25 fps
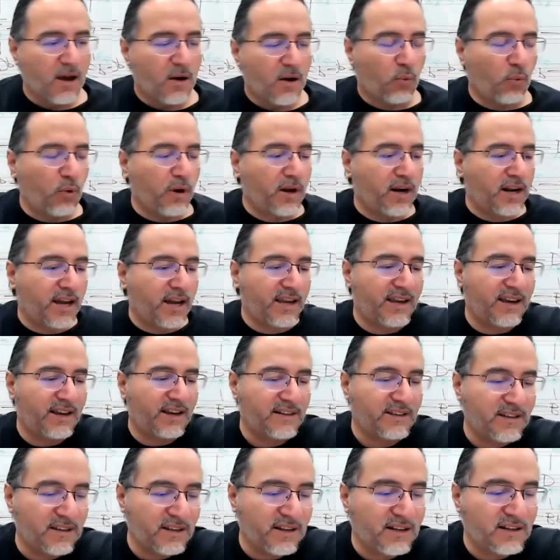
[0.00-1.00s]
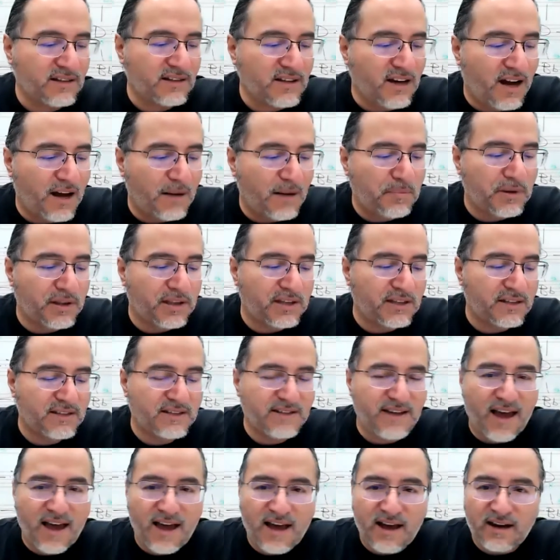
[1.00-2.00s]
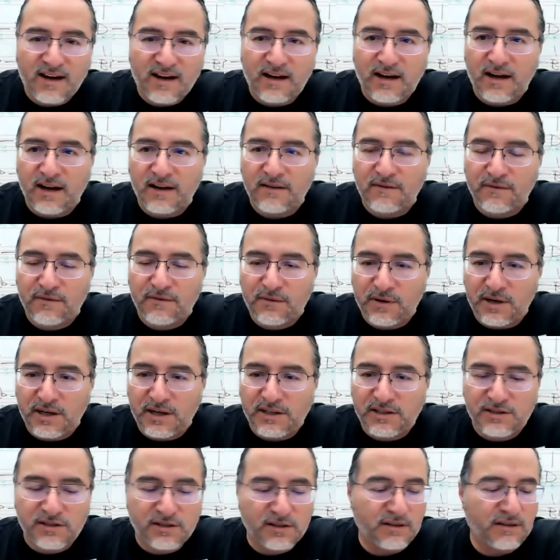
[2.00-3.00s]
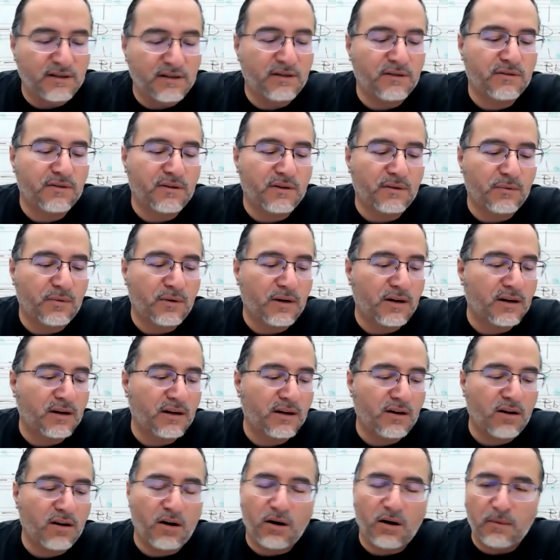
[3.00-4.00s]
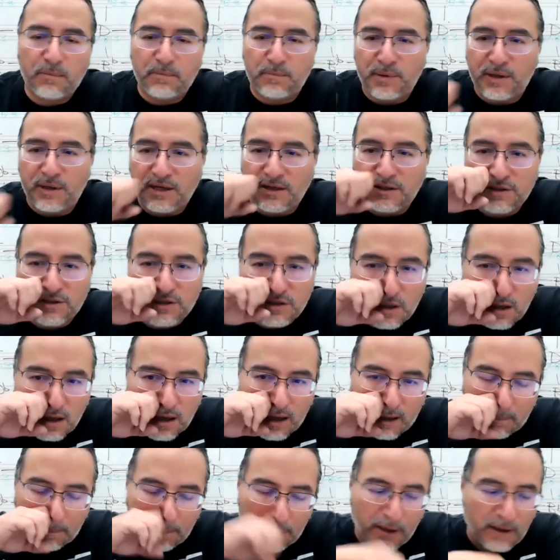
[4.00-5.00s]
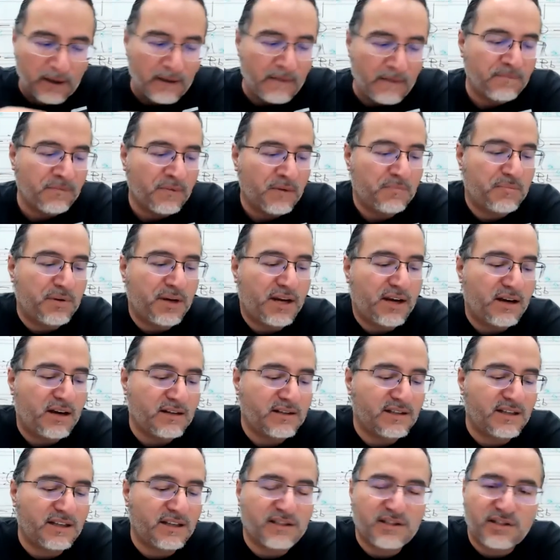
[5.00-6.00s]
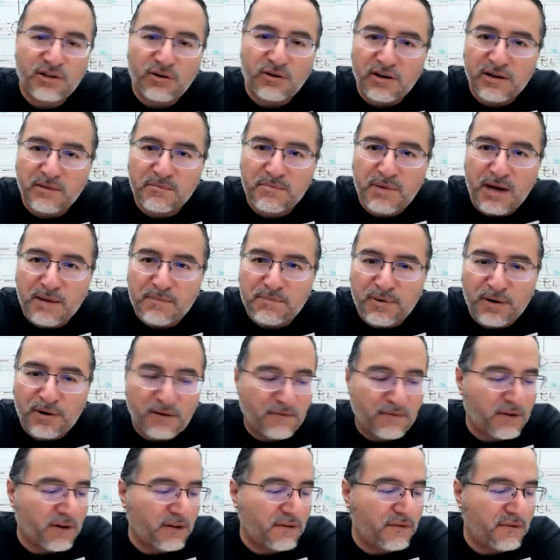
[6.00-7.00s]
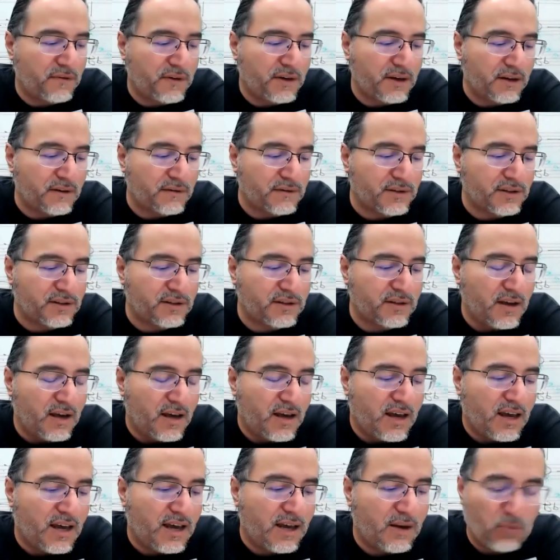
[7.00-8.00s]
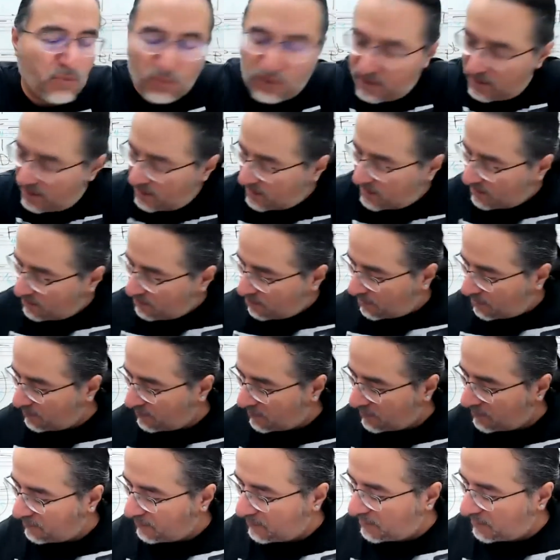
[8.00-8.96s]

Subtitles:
When I get to the top of the stack, I've reached a note that we're going to call B sharp because it's going by perfect fifths. And what is a perfect